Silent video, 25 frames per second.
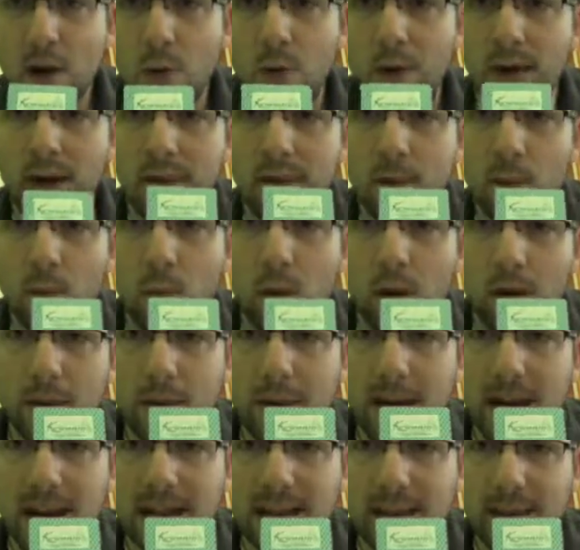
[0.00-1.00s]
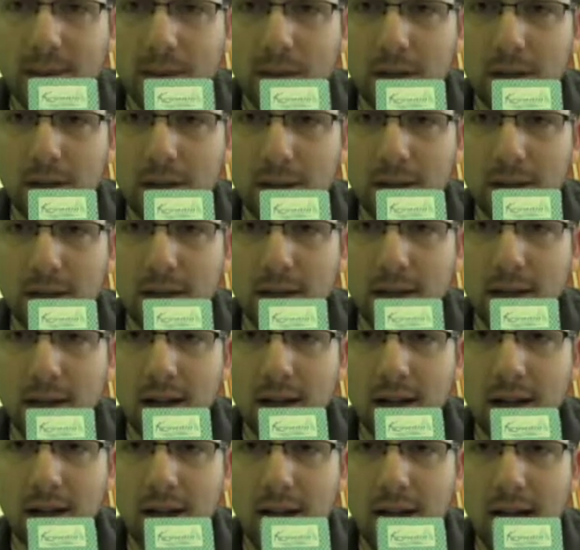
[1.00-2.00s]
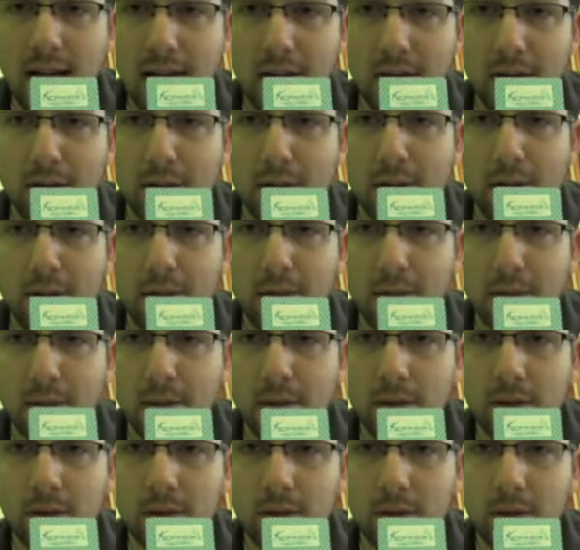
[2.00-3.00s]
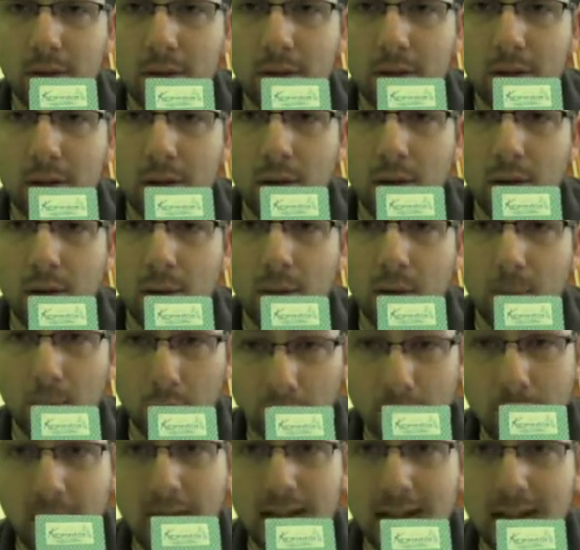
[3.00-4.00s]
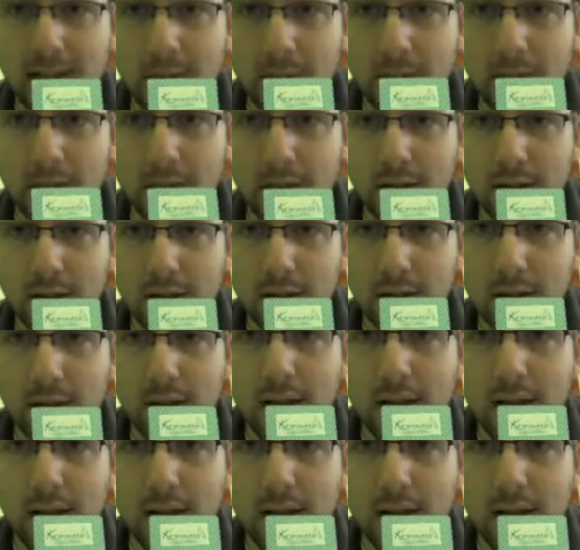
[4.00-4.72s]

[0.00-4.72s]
we have 1 possibility out of 1 possibility.